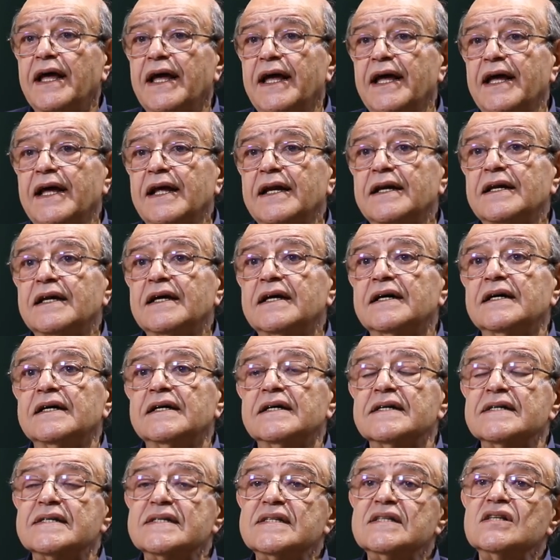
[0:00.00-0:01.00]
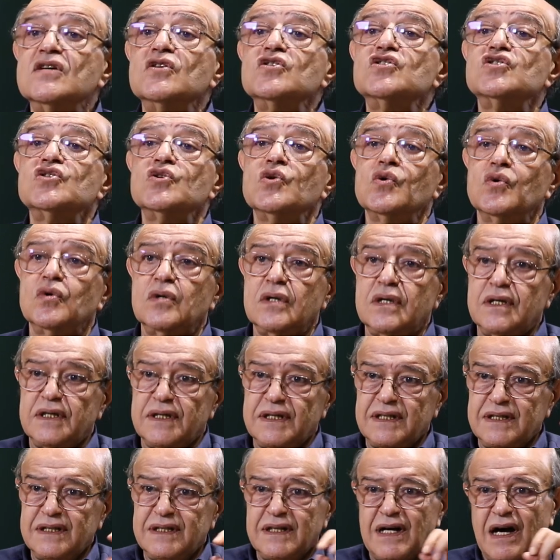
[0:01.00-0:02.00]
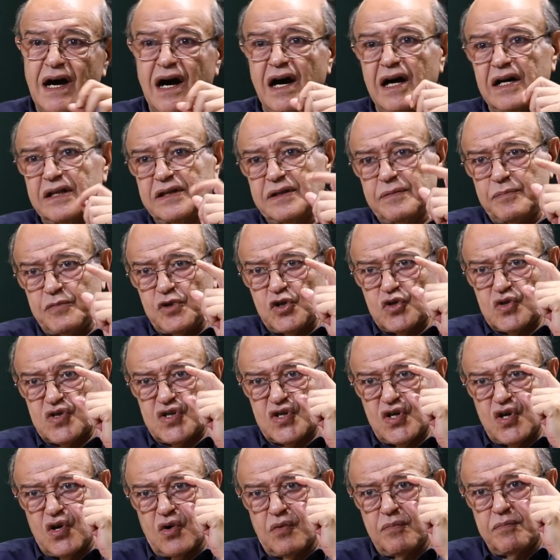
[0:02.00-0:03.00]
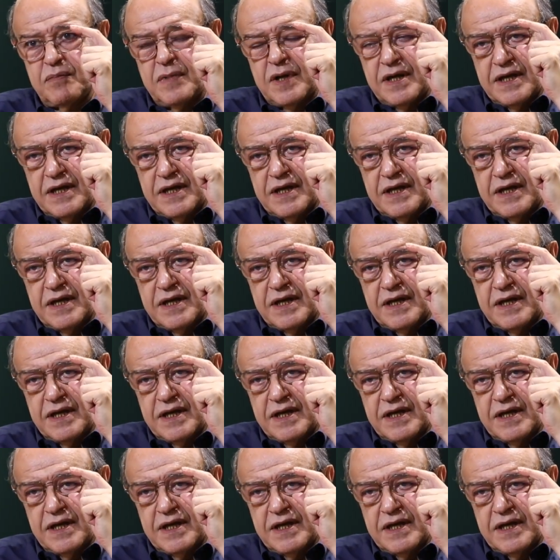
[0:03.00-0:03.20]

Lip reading: in Sirsuk Art Museum